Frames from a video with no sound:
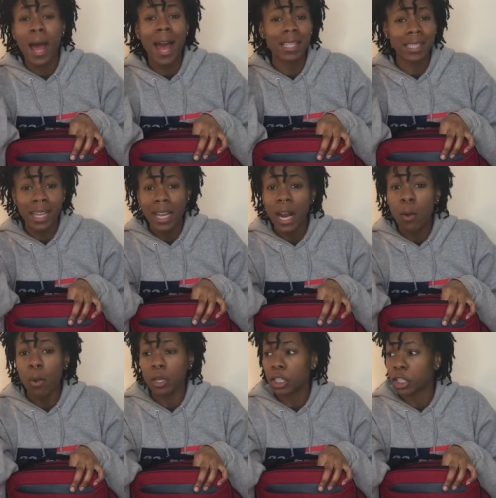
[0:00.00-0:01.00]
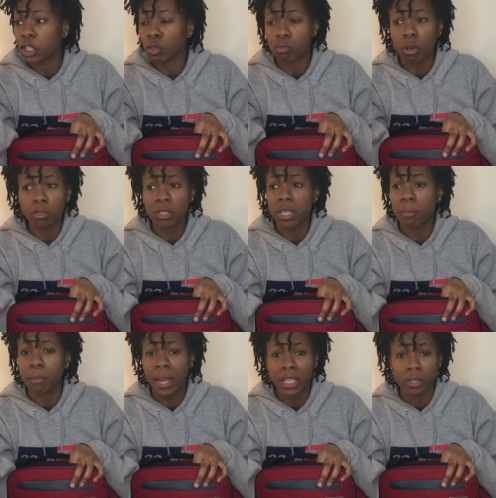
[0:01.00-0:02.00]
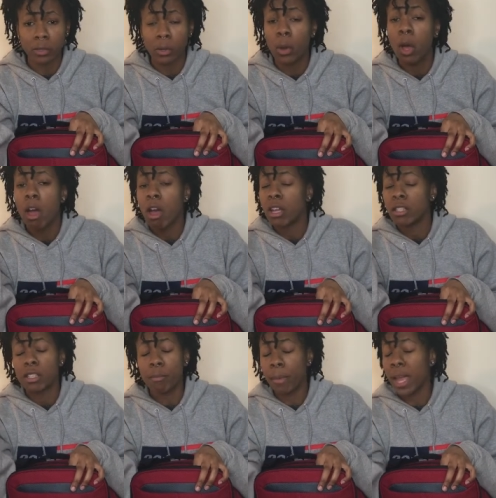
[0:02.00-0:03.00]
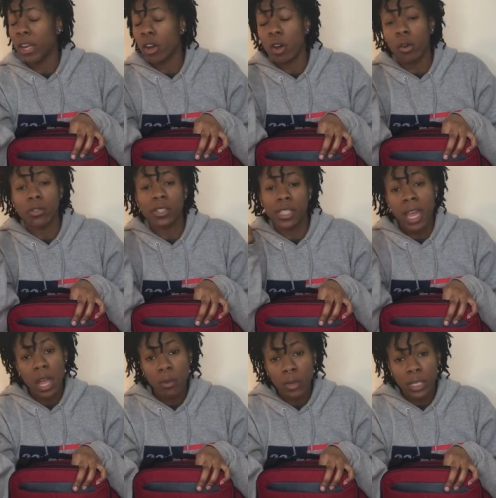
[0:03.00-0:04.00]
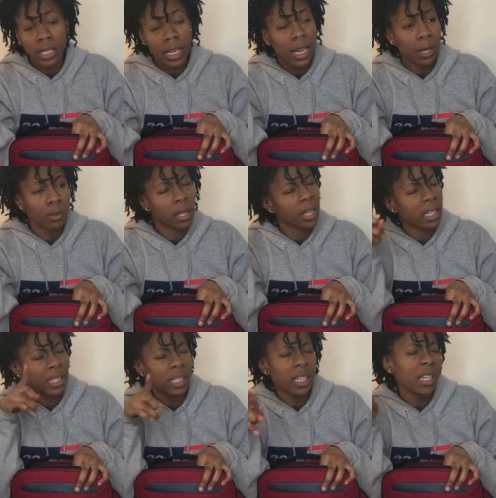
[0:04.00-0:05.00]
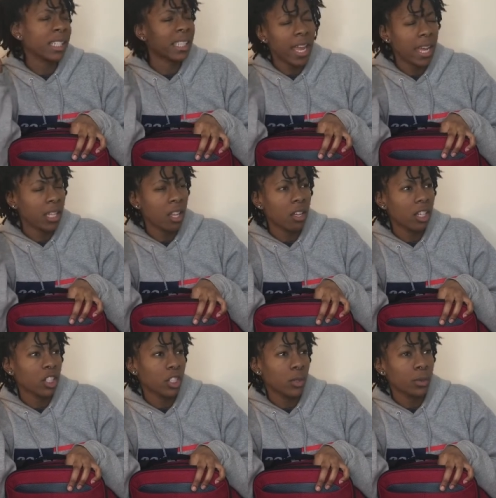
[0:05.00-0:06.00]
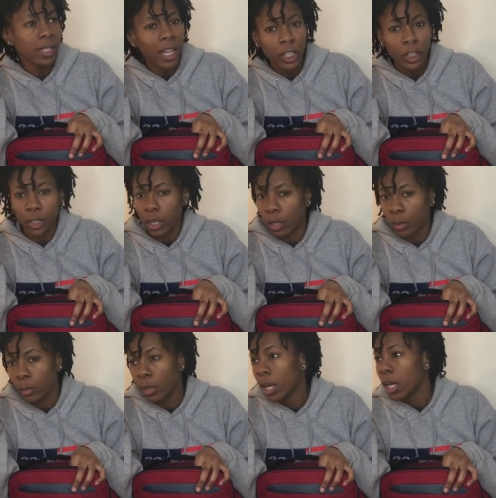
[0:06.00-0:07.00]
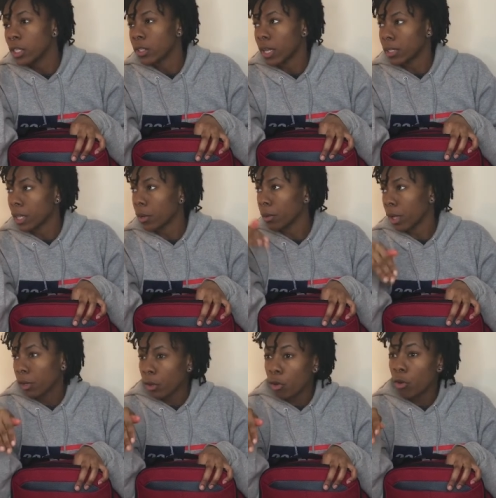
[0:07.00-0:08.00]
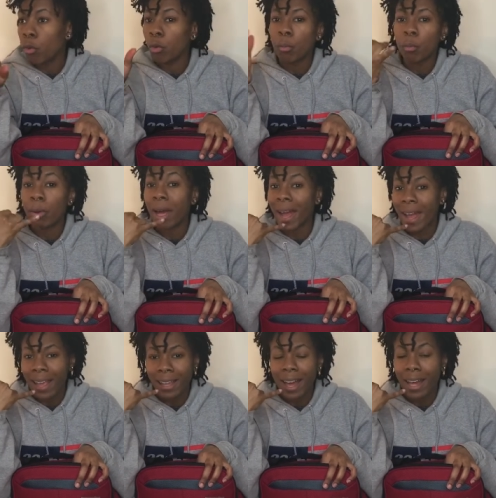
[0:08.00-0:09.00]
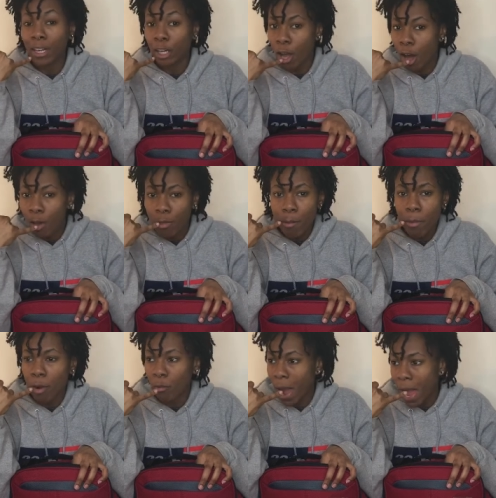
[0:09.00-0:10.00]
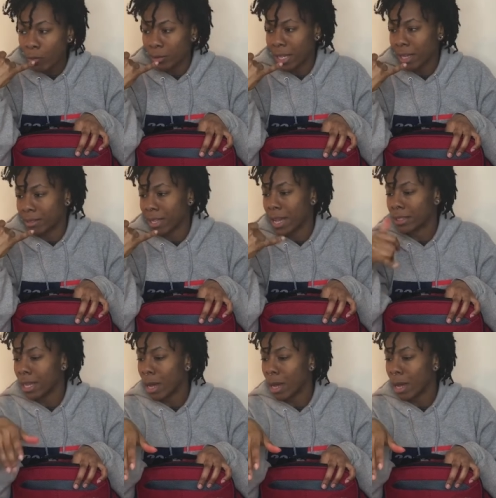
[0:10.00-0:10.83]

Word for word: I said I wanted this roasted basil tomato sandwich and I was like, is it gonna take long? And she was like, no. So I said, okay, cool. But I had gotten a call that my ride was outside.